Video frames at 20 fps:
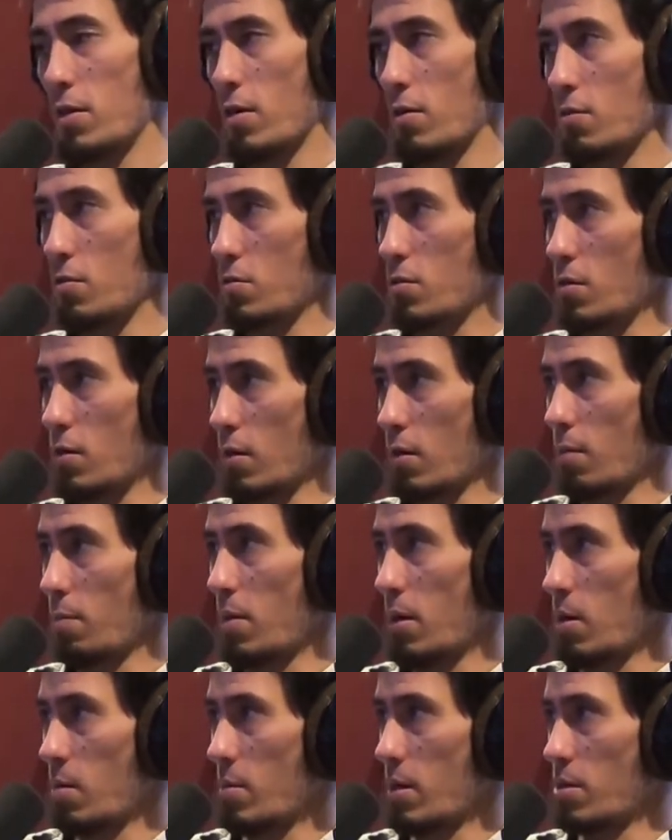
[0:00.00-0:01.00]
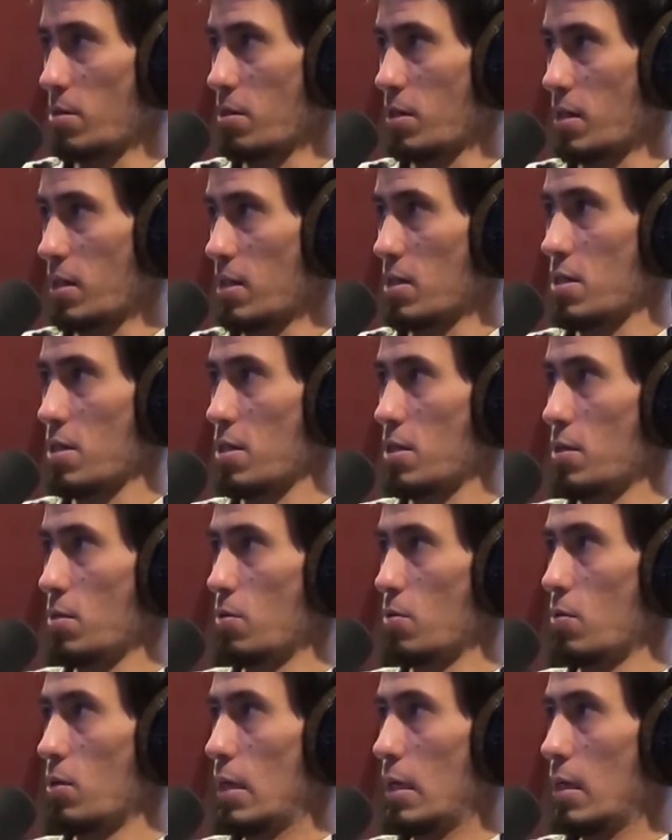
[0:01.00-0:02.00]
I'll use parametric
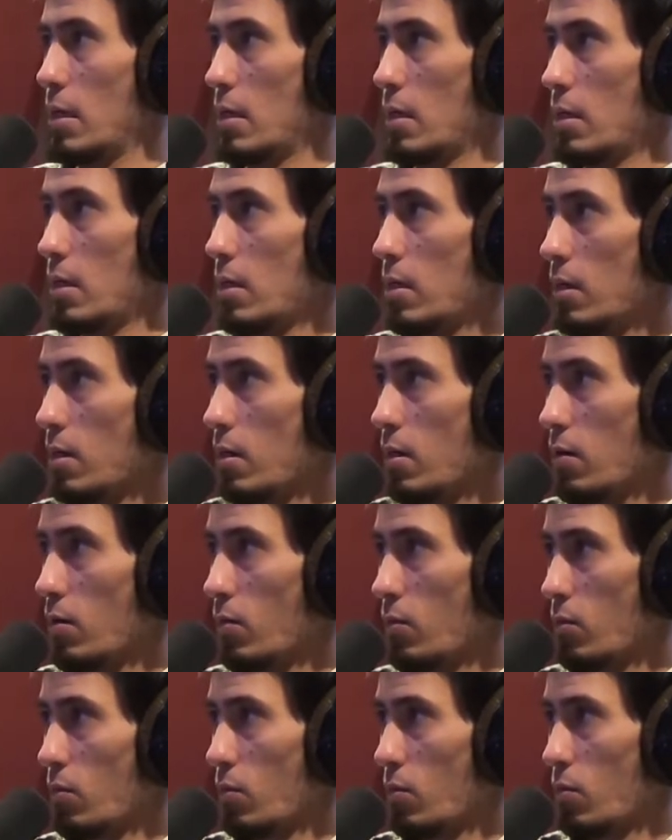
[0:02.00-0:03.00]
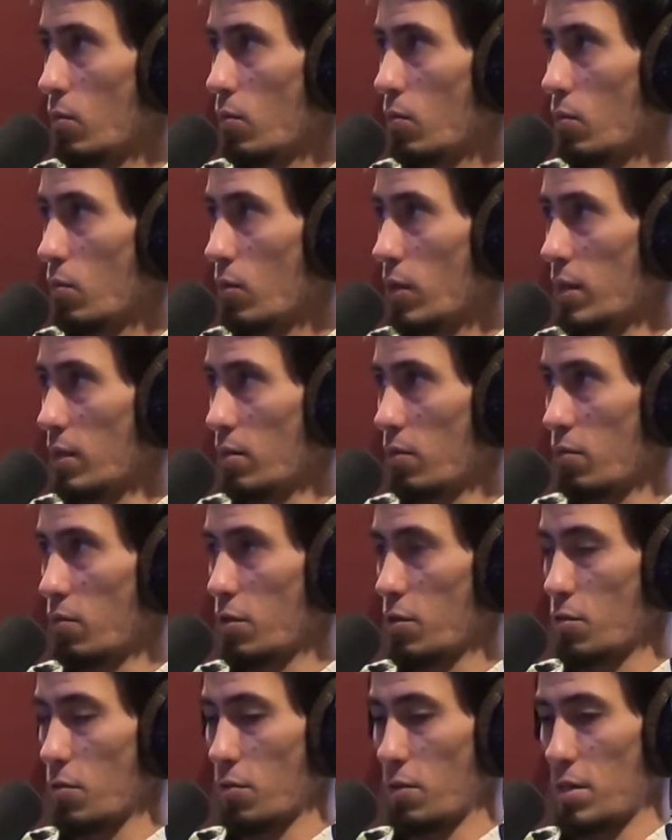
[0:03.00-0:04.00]
EQ, like the
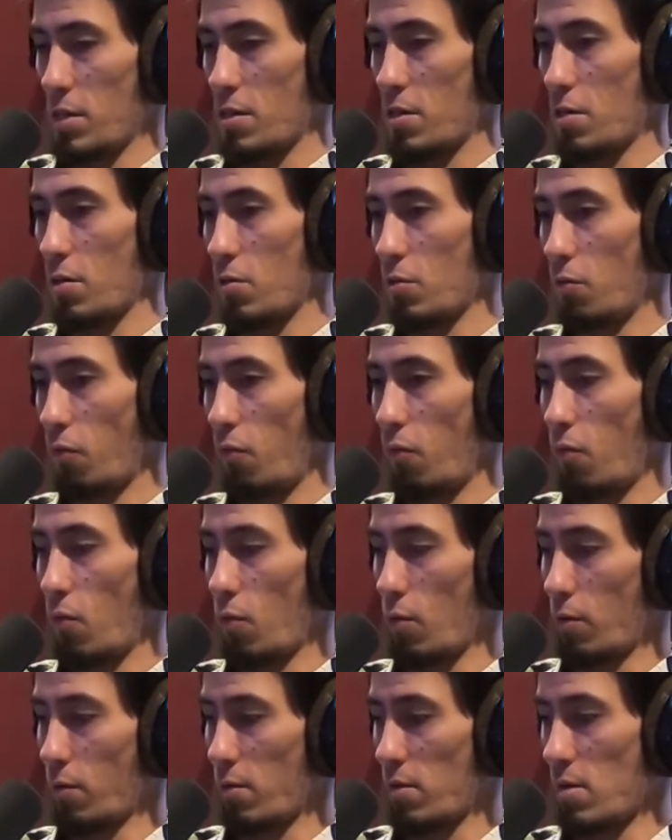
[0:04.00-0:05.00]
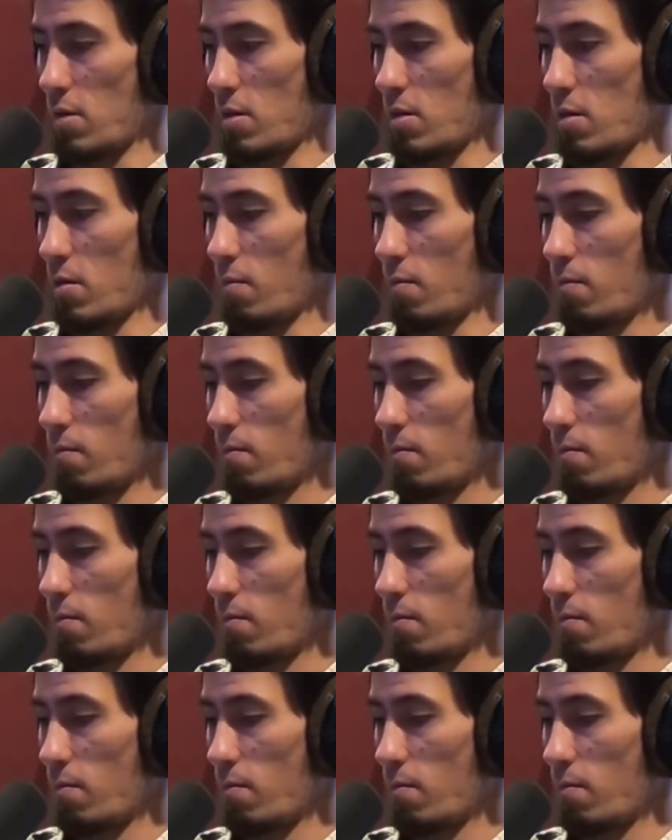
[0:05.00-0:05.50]
visual EQ for the